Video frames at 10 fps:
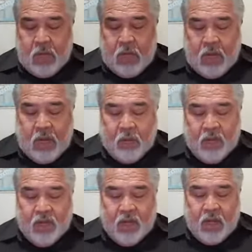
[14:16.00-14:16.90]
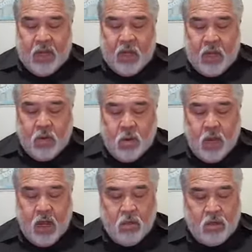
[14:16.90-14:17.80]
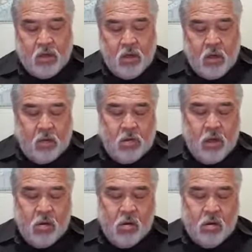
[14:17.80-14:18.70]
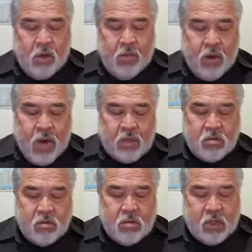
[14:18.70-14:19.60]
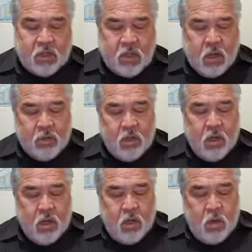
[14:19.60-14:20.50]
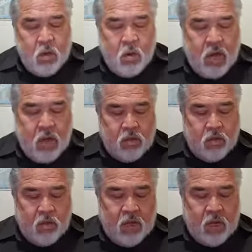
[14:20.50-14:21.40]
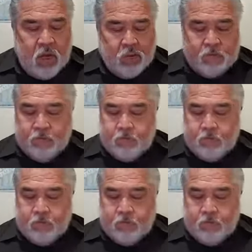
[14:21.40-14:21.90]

And at midnight a cry was heard Behold, the bridegroom is coming, go out to meet him.